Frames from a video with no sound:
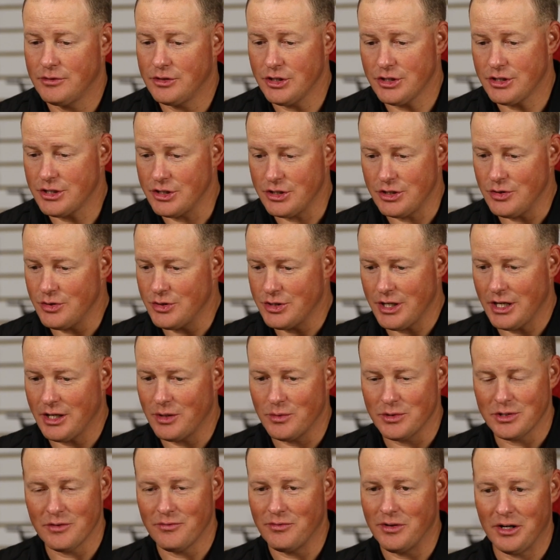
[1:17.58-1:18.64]
just as you
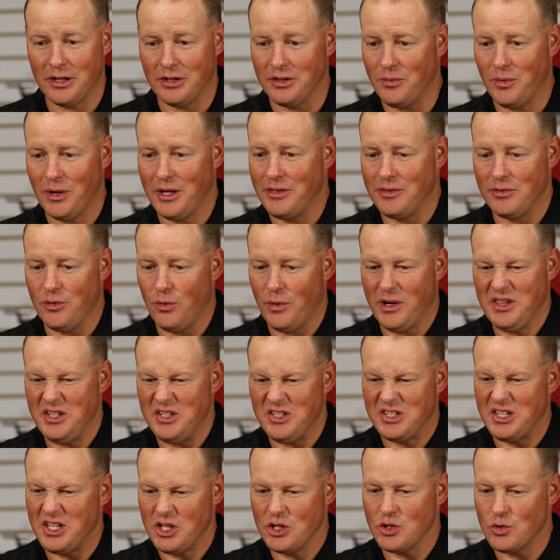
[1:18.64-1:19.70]
said, was the way
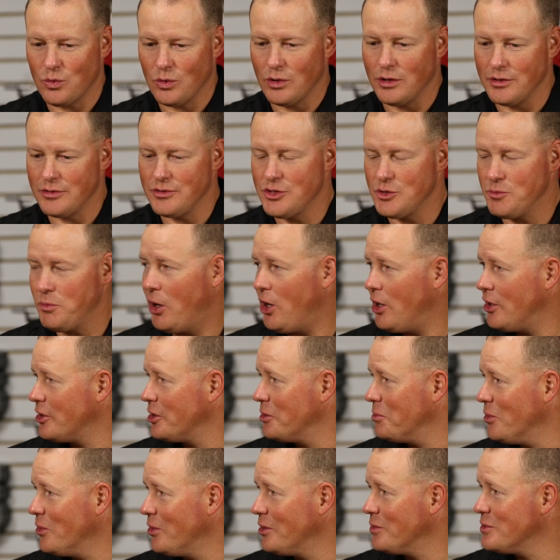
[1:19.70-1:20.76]
these things were spawned
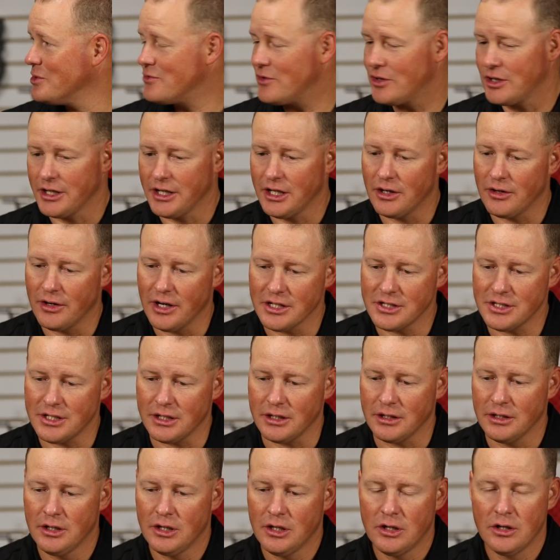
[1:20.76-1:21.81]
or born was very interesting.